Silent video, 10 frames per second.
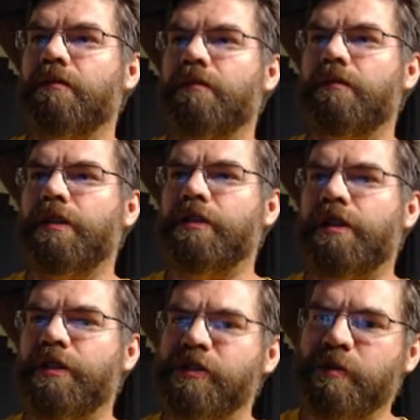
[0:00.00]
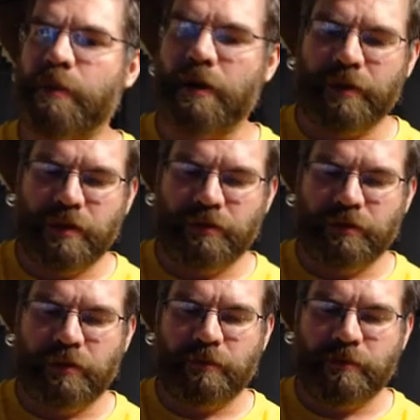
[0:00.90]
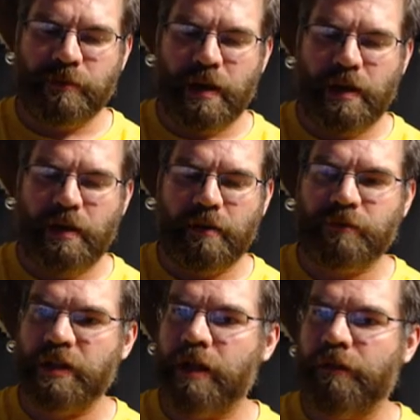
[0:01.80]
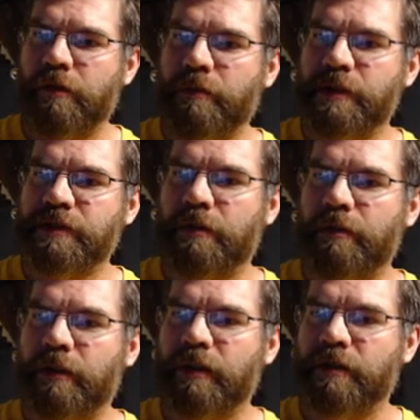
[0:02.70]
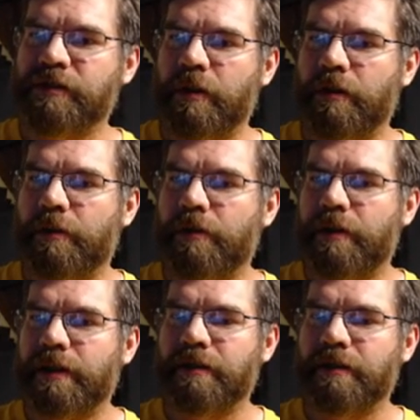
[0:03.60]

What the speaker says: Could you spell the YouTube channel for me a little slower, real quick?